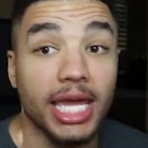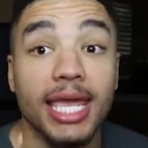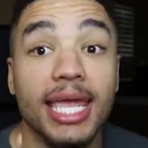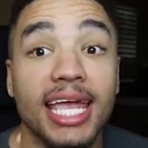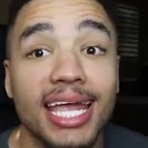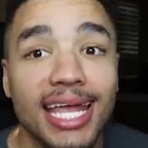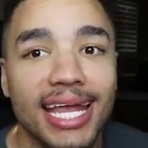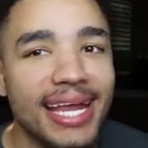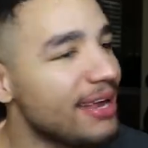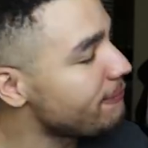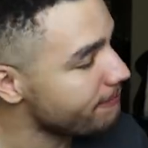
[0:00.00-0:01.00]

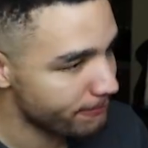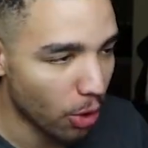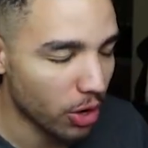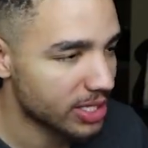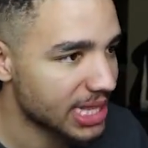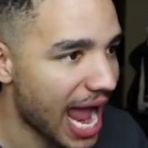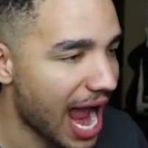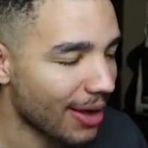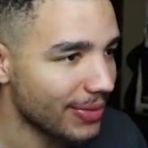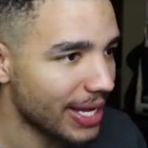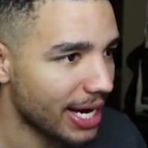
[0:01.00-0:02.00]
Key fourth
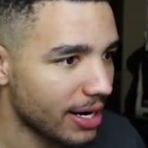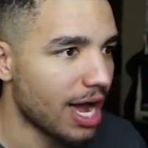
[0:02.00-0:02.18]
down there.